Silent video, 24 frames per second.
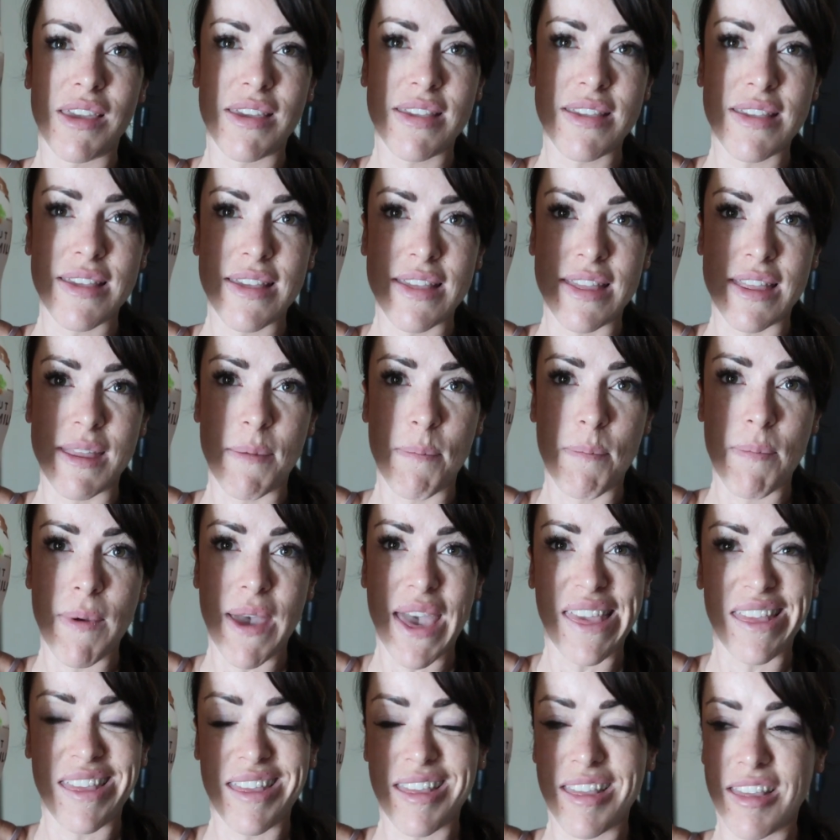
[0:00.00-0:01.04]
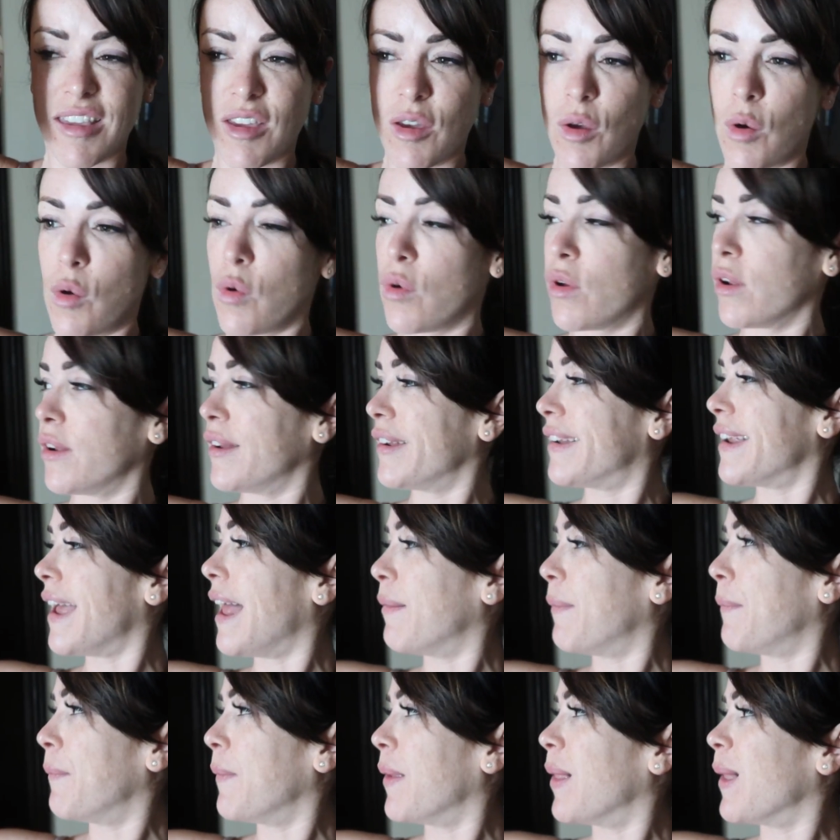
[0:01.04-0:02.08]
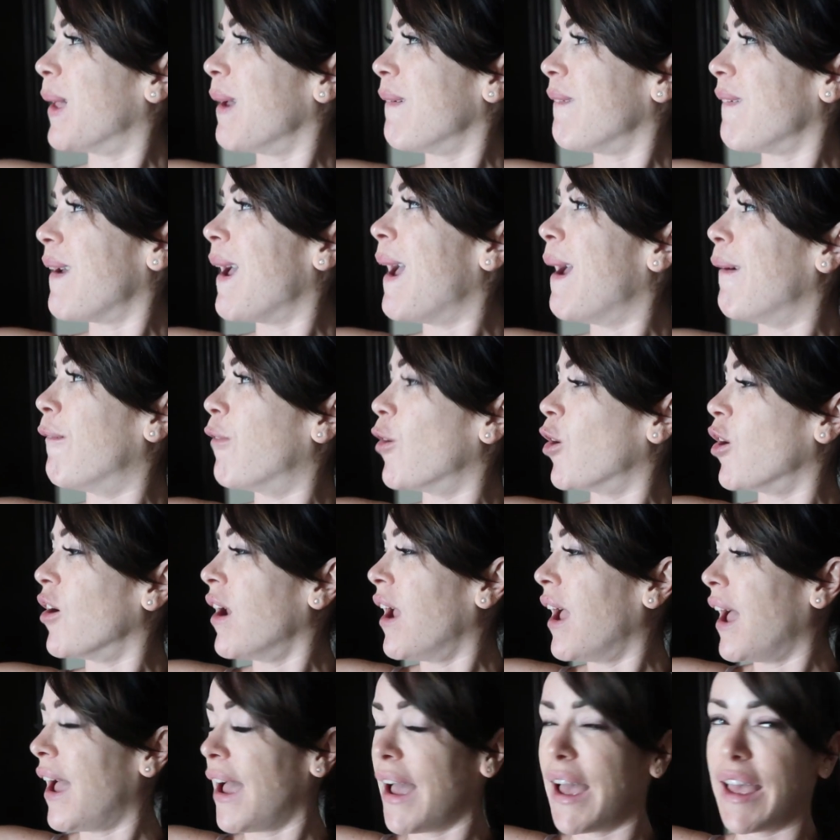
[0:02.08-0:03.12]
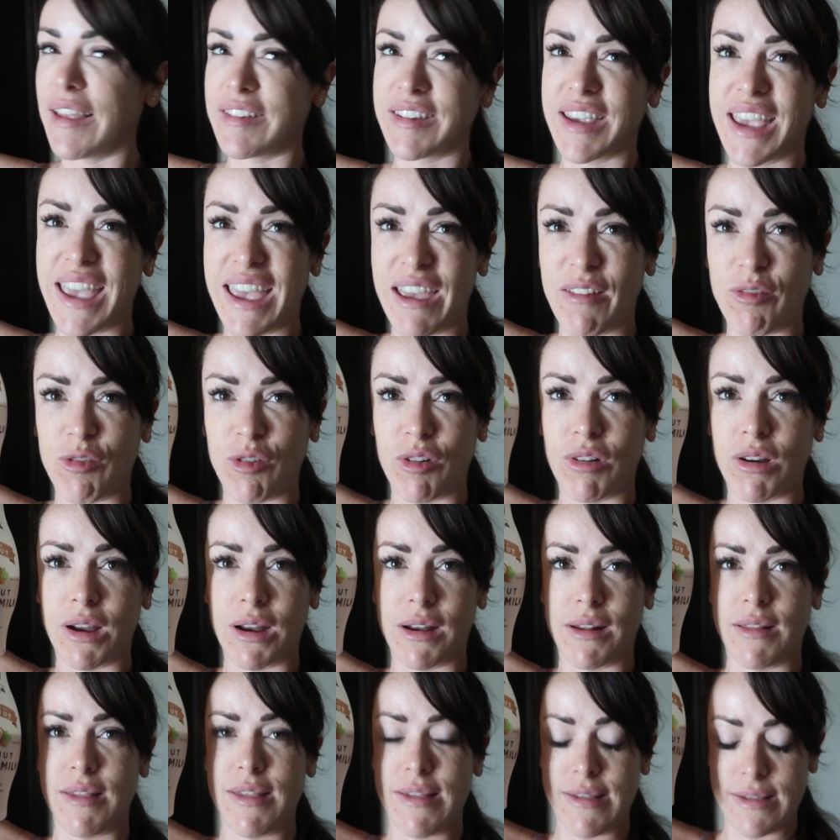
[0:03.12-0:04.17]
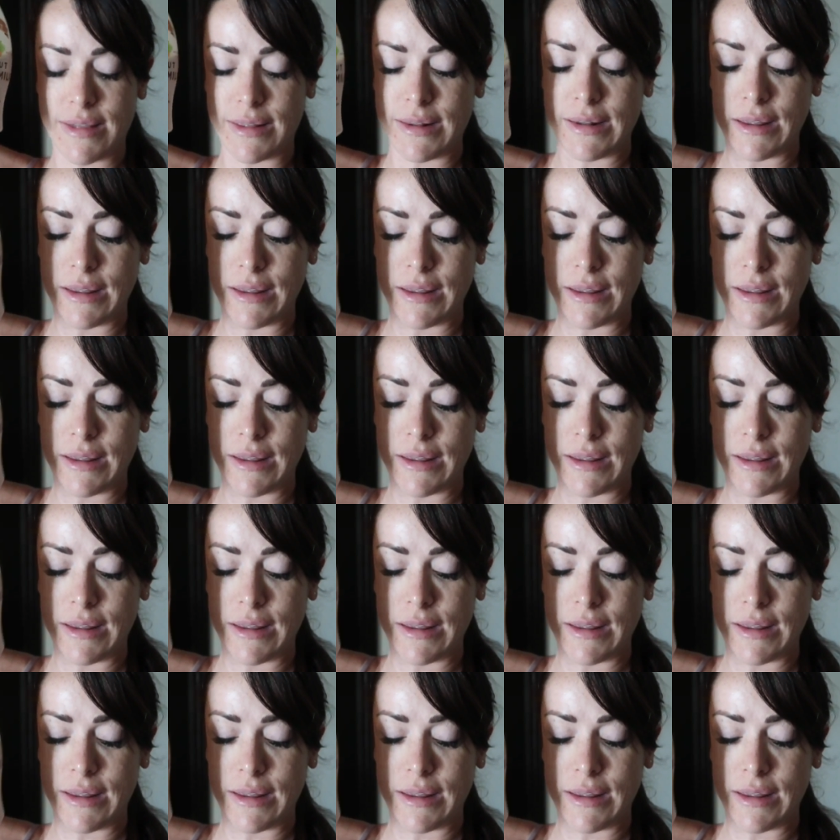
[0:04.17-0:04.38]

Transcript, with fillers: This is the best coconut almond milk I've ever had, ever, and it's